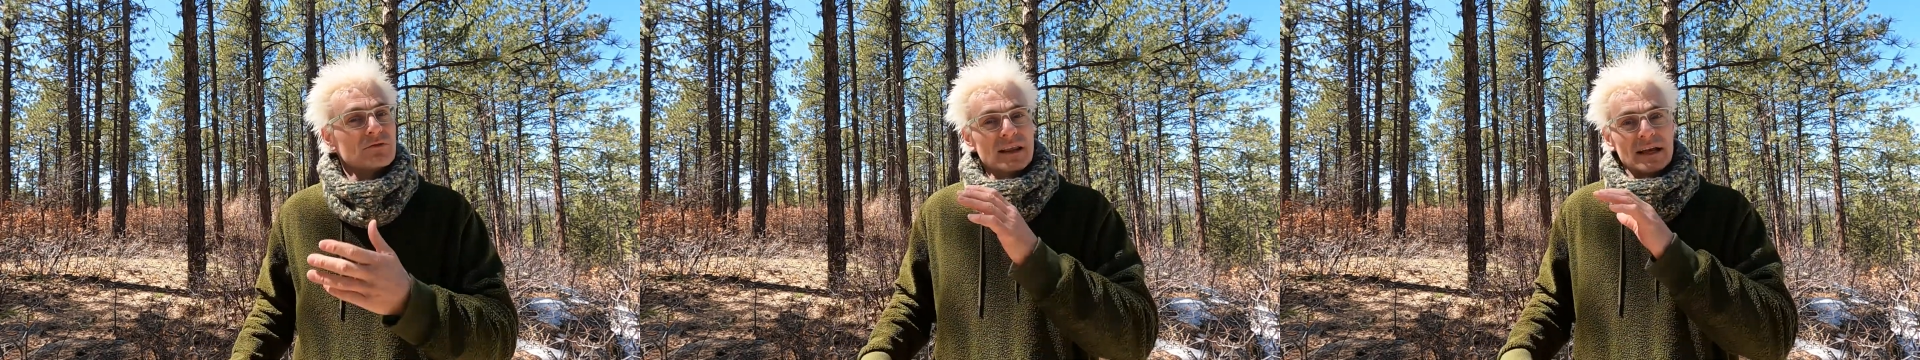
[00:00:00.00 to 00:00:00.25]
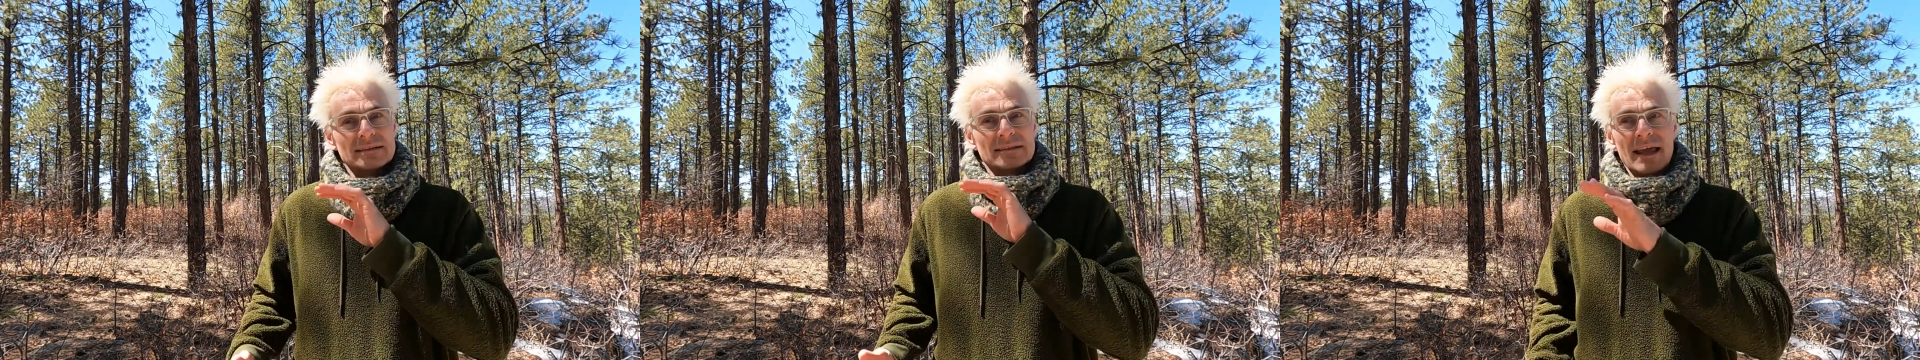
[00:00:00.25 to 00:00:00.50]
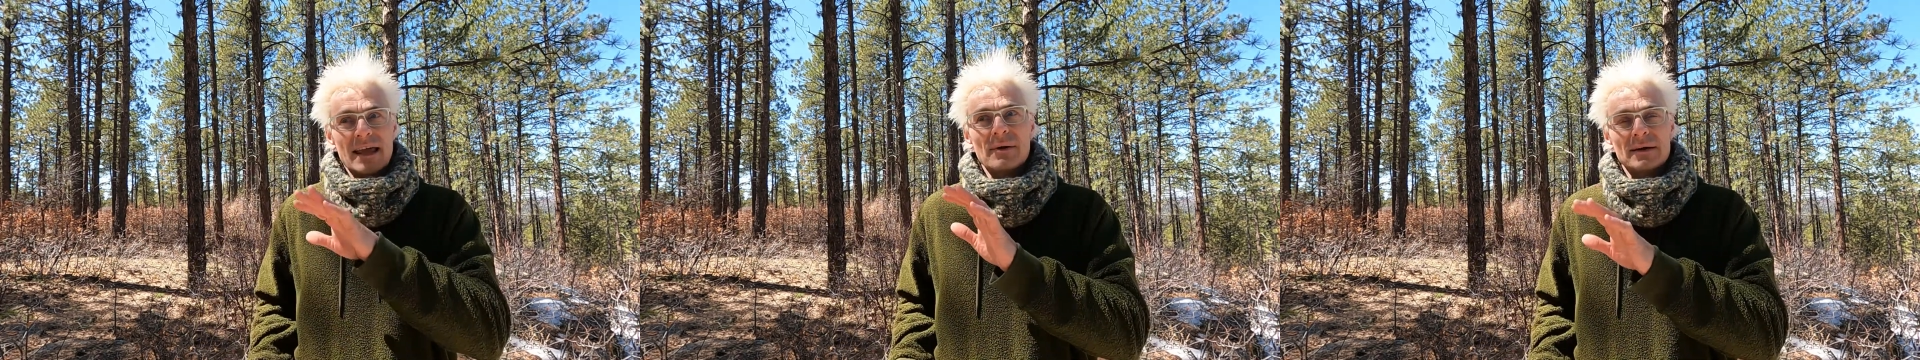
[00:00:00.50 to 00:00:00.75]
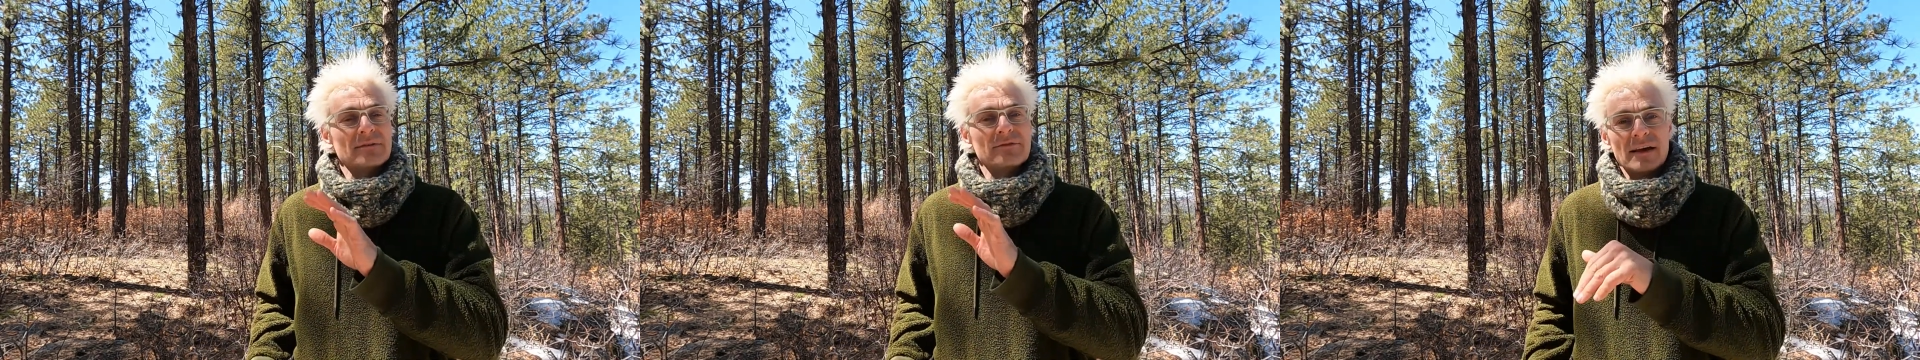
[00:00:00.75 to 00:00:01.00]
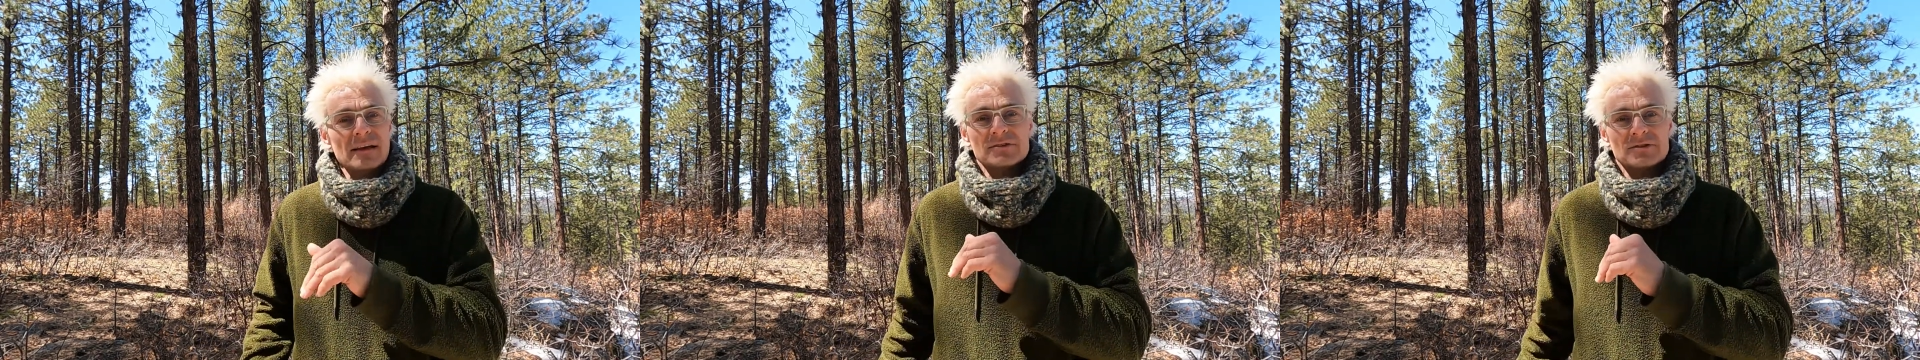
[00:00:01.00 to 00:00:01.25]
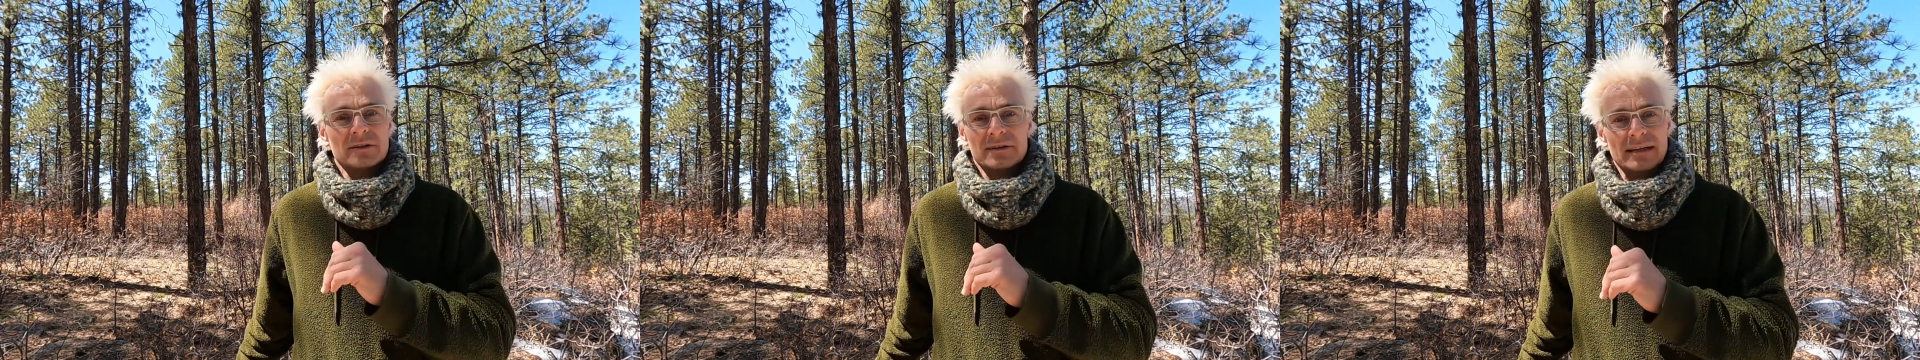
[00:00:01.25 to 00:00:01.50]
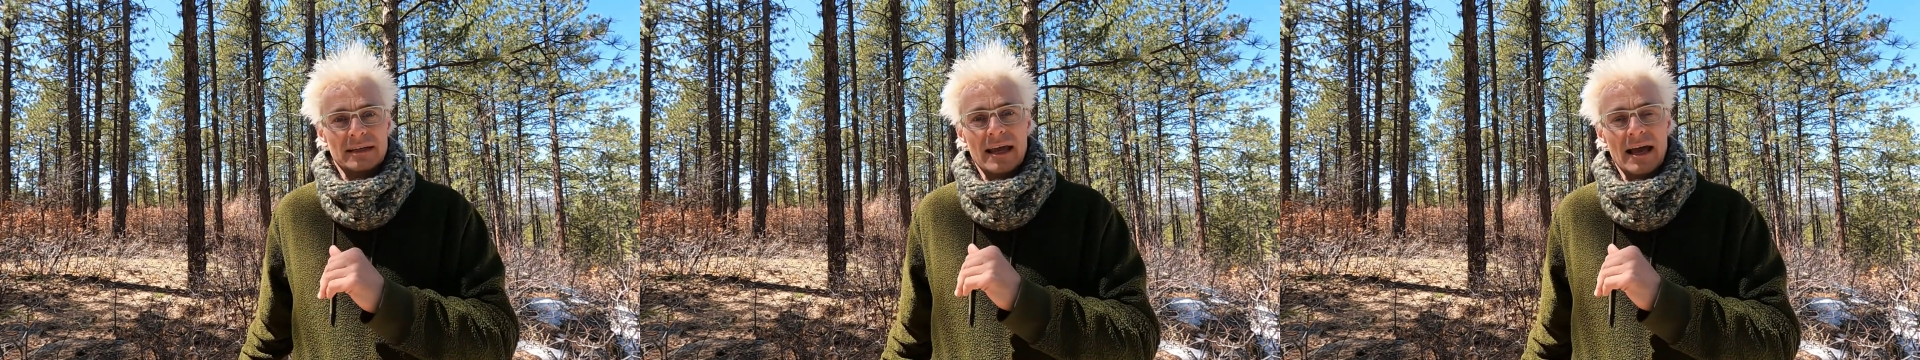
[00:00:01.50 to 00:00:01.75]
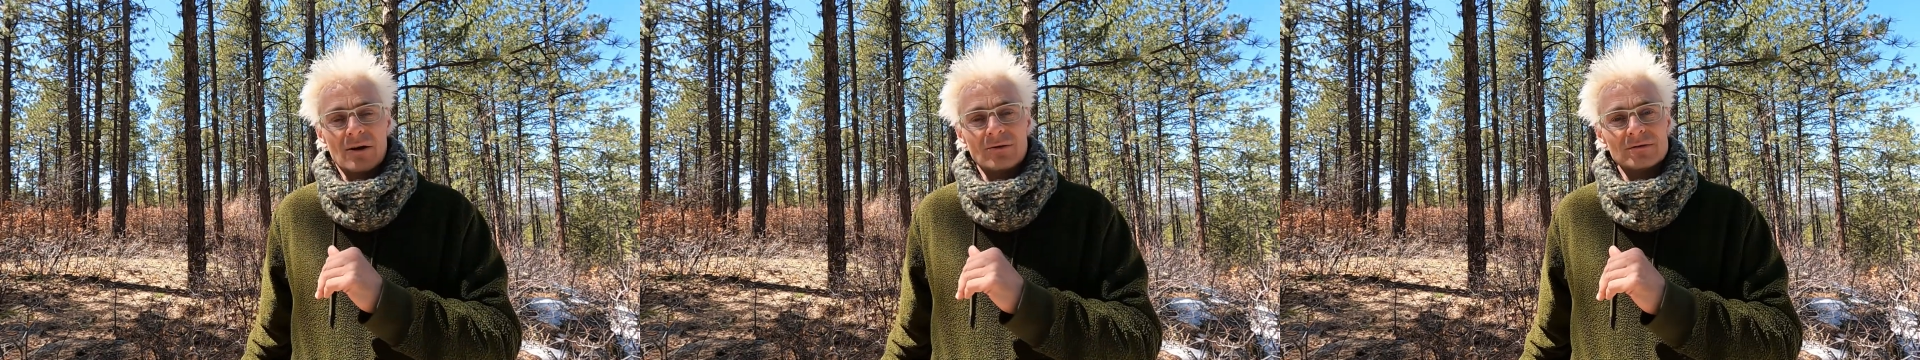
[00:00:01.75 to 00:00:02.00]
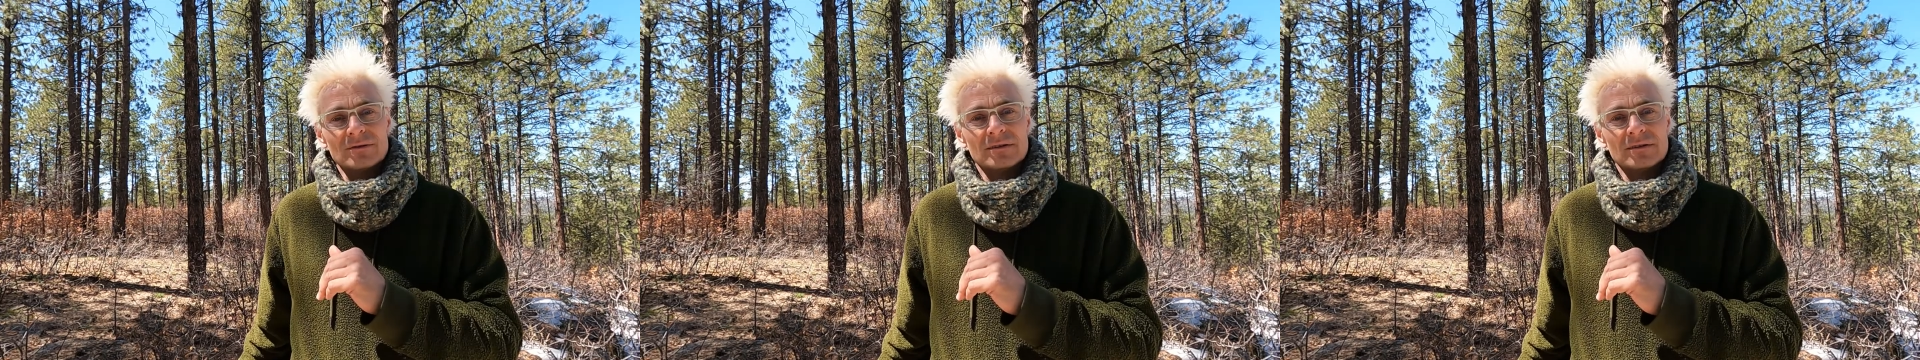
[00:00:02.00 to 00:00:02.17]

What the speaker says: realizing, hey, wait, the failures aren't going to count.